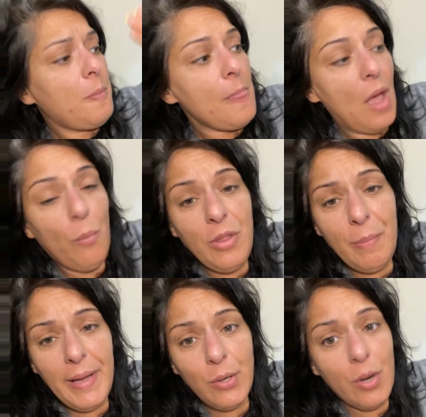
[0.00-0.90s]
I'm with
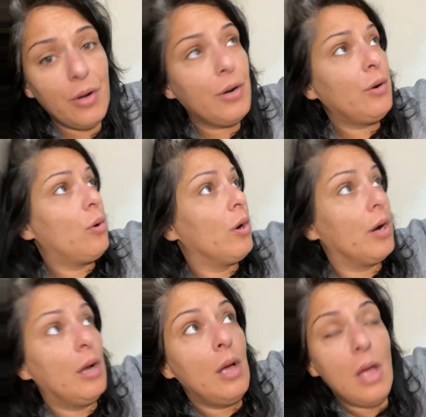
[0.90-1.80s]
my daughter,
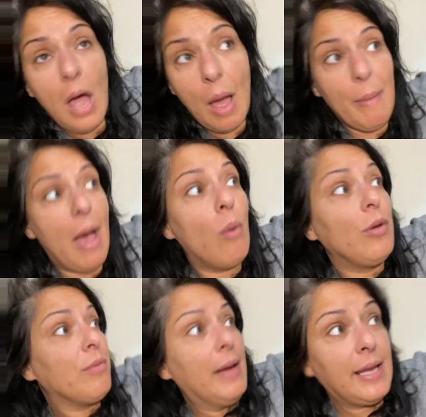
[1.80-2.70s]
or I'm out
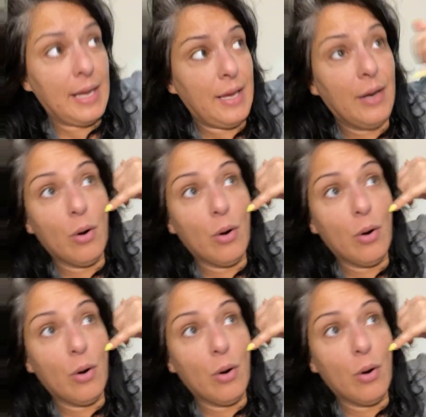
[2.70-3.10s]
with my kid,